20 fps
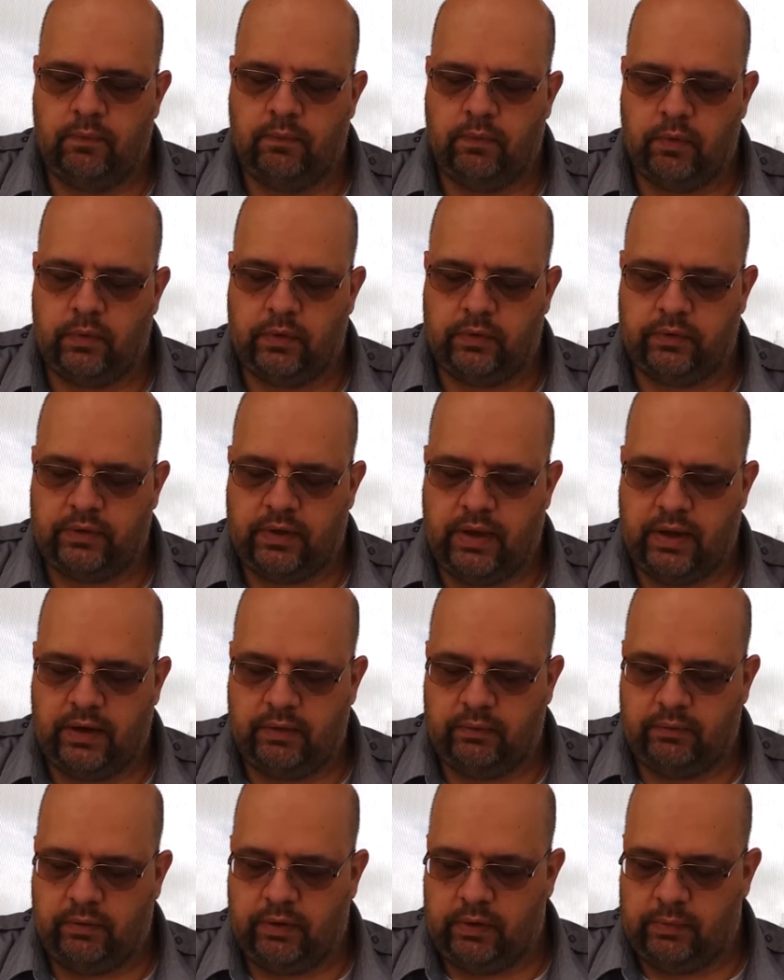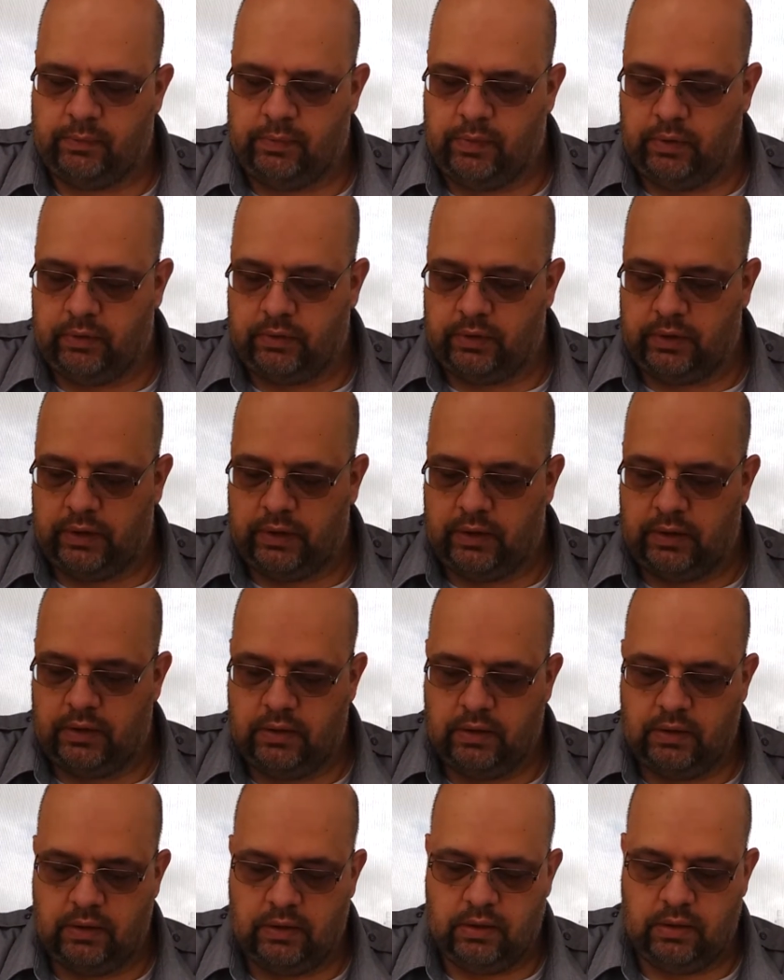for the sake of readability
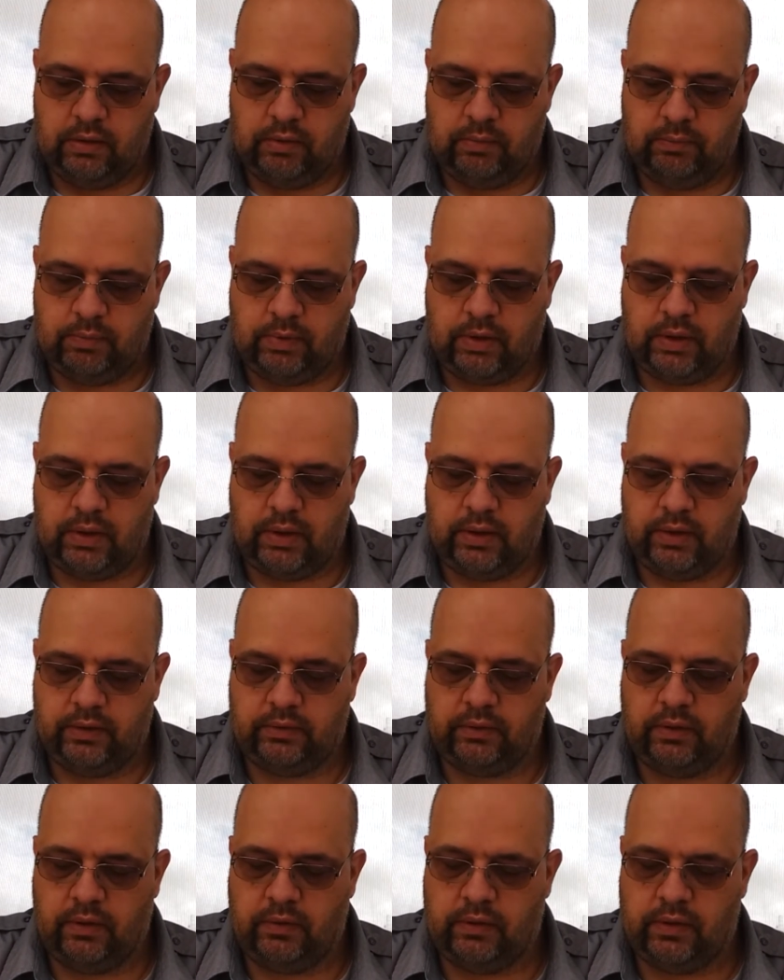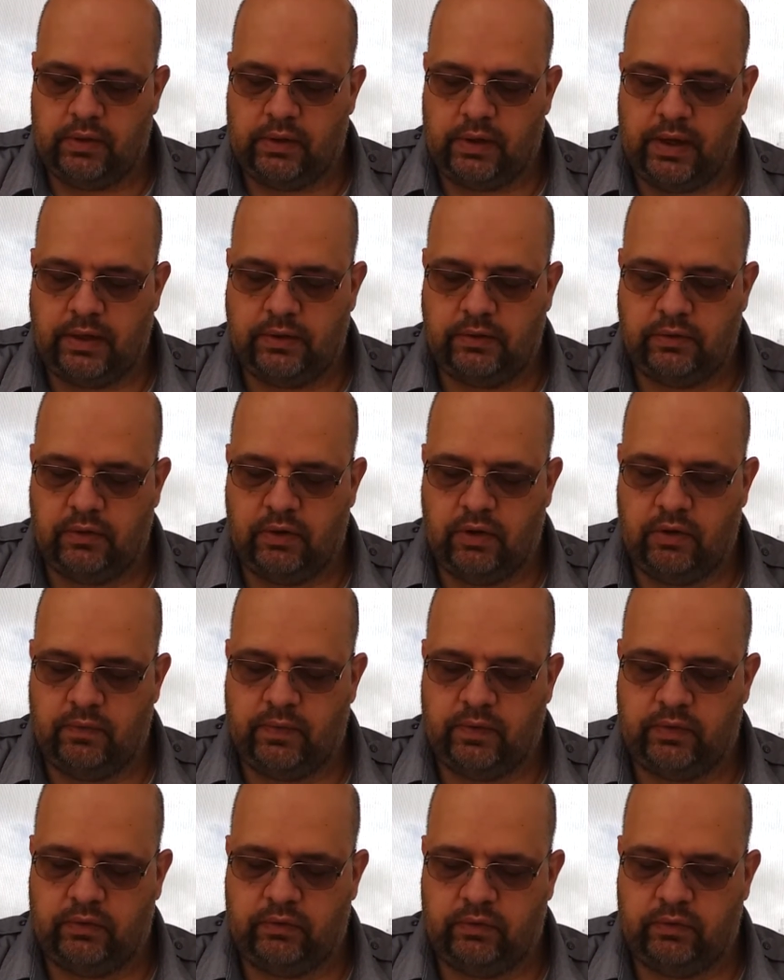because of the nature of its